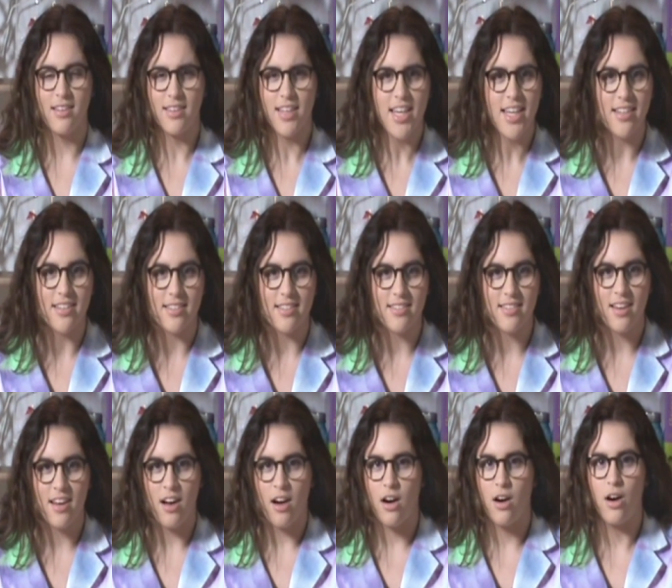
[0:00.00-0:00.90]
Liz,
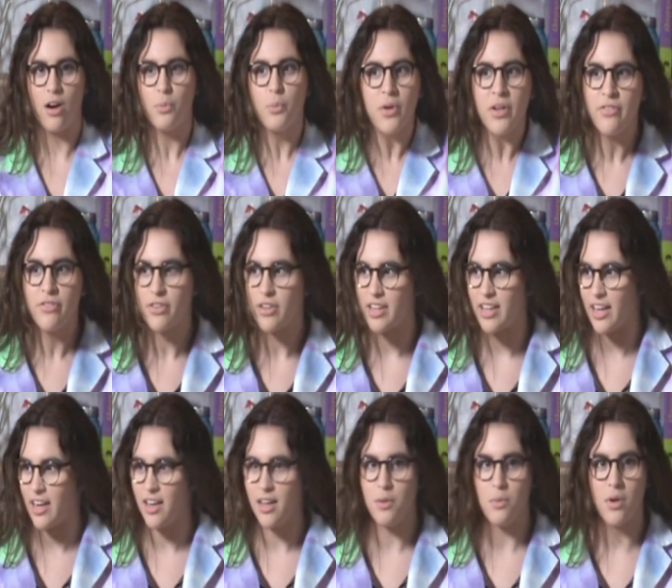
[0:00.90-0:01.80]
aren't we
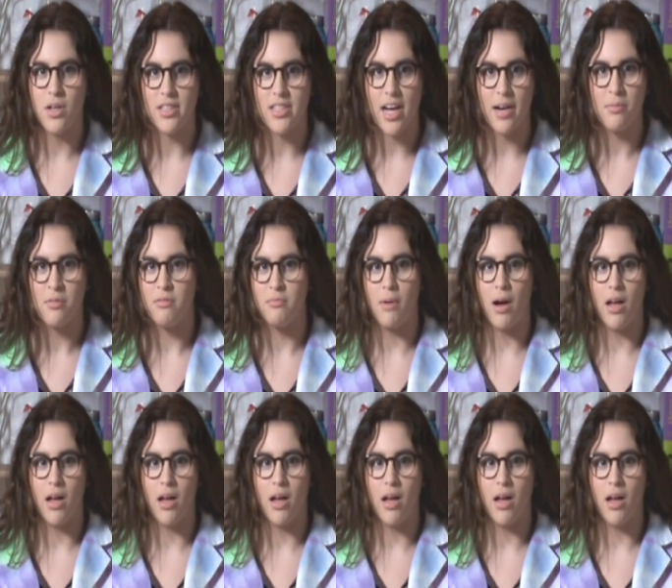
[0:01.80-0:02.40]
forgetting one type of